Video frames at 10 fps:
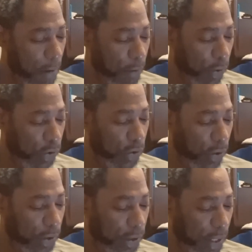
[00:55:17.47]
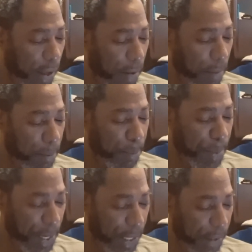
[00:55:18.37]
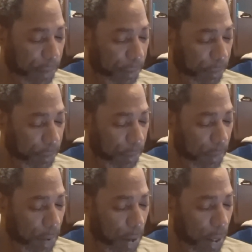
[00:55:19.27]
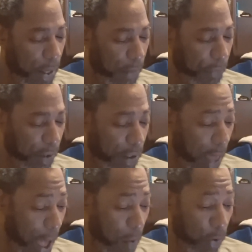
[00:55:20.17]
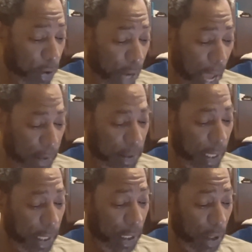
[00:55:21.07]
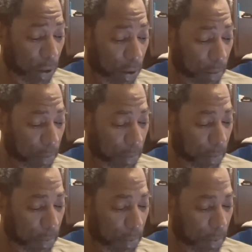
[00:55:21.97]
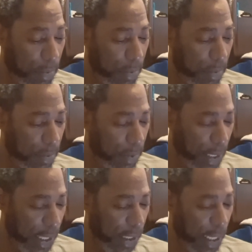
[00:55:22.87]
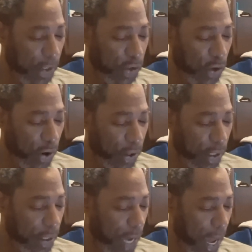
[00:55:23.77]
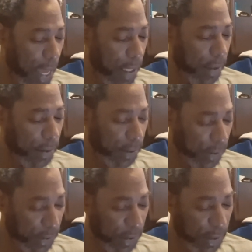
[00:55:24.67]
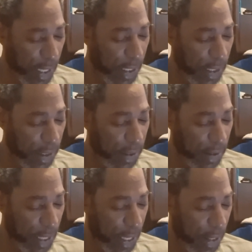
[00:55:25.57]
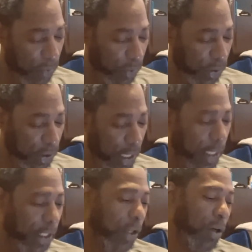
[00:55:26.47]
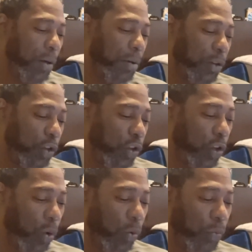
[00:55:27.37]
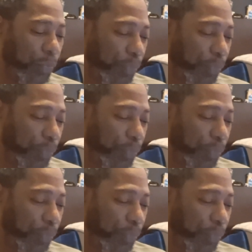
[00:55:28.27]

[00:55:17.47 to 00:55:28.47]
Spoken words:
Verse 37. But if the cloud were not taken up, then they journeyed not till the day that it was taken up. So,